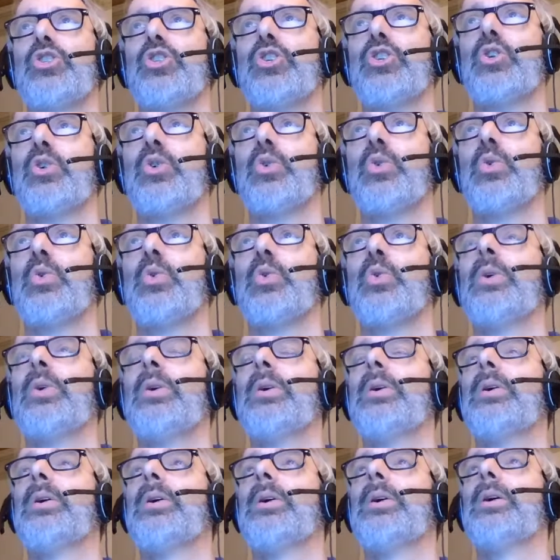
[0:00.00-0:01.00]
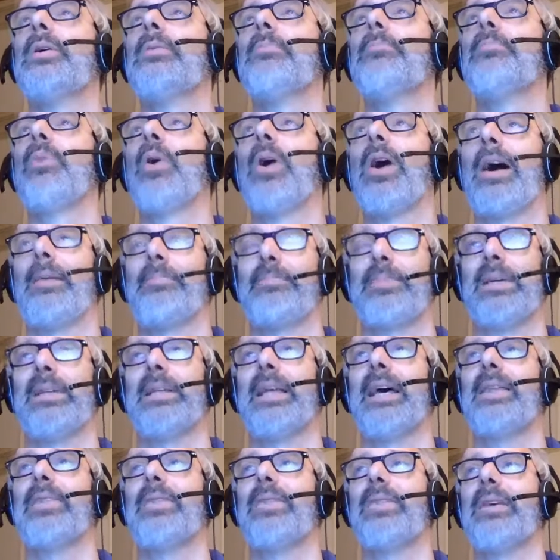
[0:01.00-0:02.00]
to
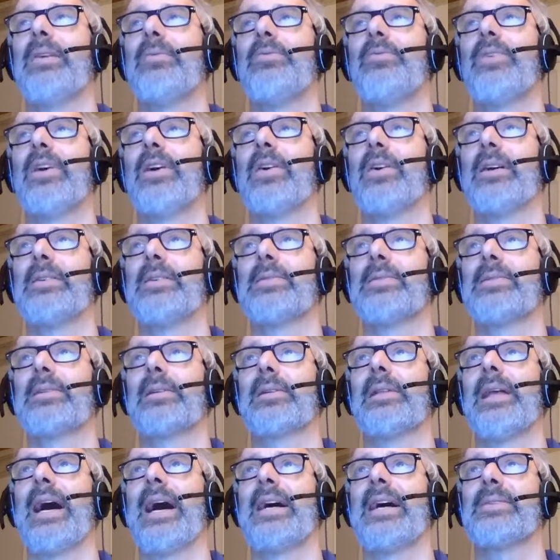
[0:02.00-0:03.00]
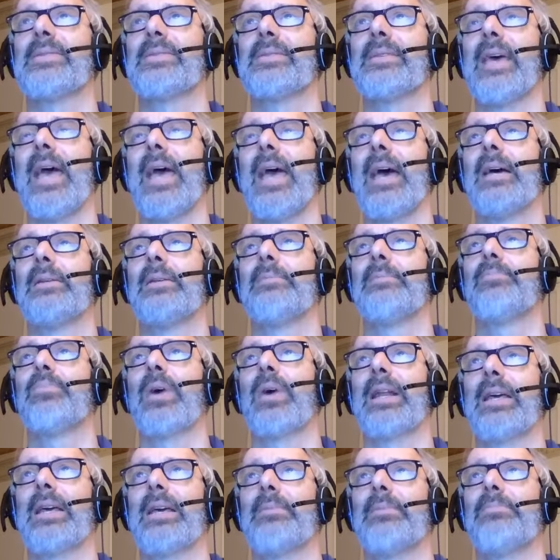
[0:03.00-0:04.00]
populate the various class and
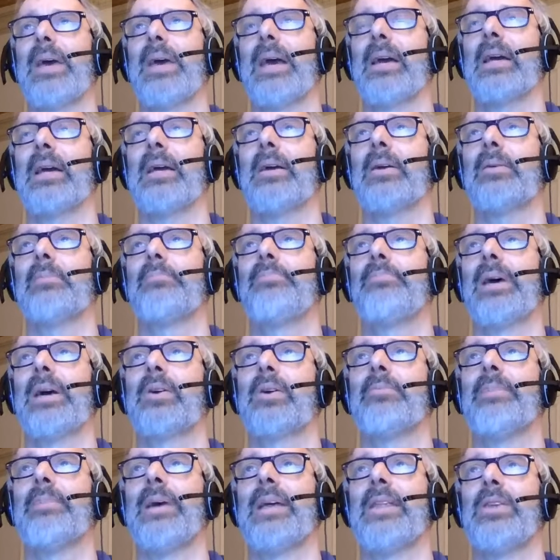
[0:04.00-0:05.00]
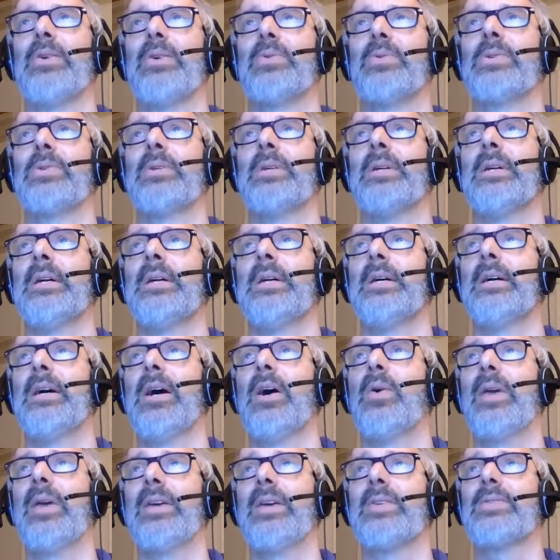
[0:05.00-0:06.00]
predicate picker menus.
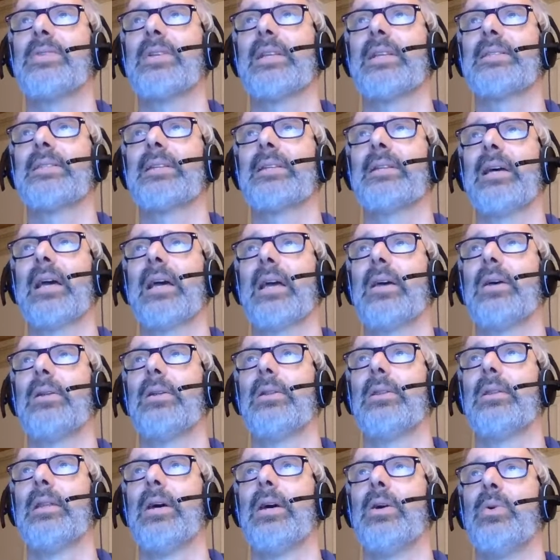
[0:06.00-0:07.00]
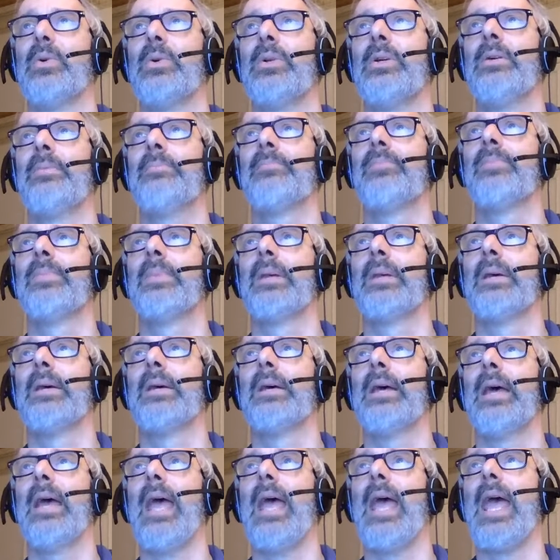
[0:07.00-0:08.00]
Okay, so let's click load.
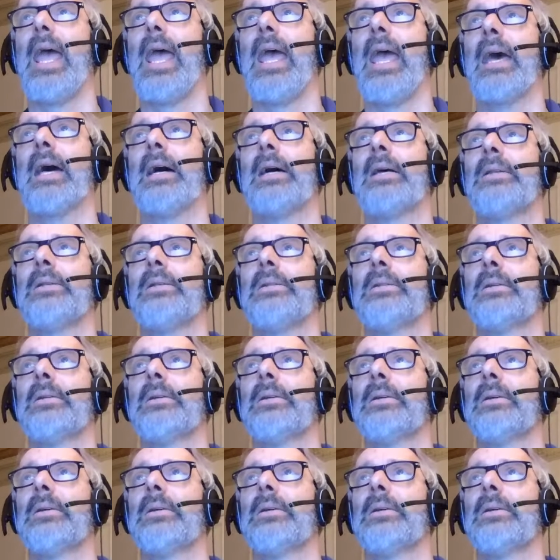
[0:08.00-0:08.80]
And